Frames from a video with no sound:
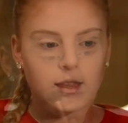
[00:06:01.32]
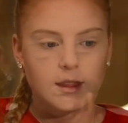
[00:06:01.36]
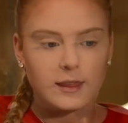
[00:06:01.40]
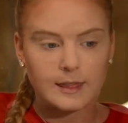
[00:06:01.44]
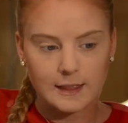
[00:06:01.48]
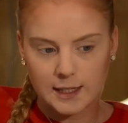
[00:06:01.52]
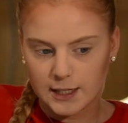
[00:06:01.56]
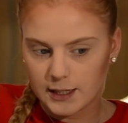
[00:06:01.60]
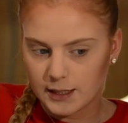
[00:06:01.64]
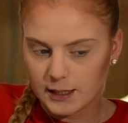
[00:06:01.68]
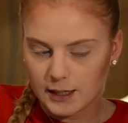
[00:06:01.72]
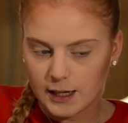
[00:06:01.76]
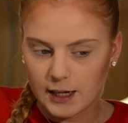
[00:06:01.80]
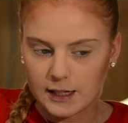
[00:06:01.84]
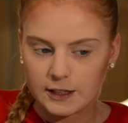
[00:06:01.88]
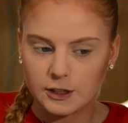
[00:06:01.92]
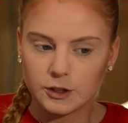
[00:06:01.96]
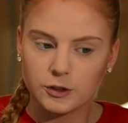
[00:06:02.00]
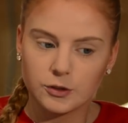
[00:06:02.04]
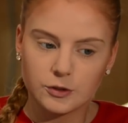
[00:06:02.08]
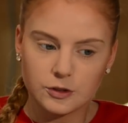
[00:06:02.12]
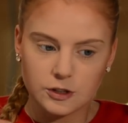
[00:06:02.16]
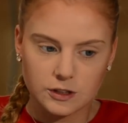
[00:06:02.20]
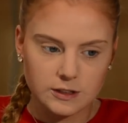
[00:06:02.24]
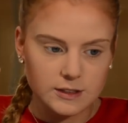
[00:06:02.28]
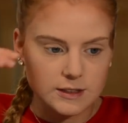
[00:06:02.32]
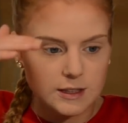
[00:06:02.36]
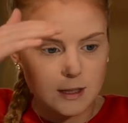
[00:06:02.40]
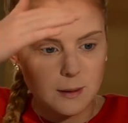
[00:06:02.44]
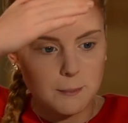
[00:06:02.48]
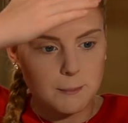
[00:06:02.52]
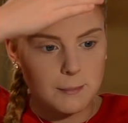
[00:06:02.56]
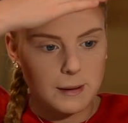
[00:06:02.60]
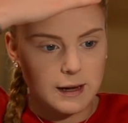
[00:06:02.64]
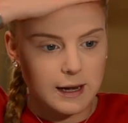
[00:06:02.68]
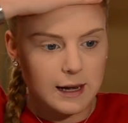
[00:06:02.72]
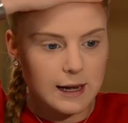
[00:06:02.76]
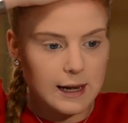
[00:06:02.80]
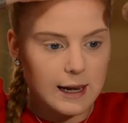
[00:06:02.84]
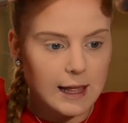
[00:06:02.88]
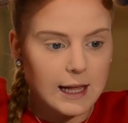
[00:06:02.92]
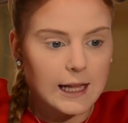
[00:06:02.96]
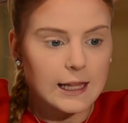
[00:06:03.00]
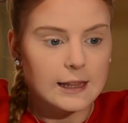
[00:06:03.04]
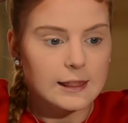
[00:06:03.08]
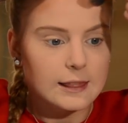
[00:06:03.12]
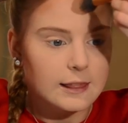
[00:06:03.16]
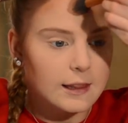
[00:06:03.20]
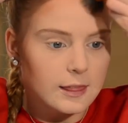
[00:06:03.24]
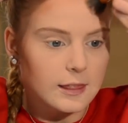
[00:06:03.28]
Then, and you just
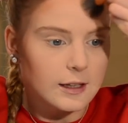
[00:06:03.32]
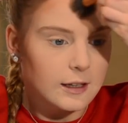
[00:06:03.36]
blend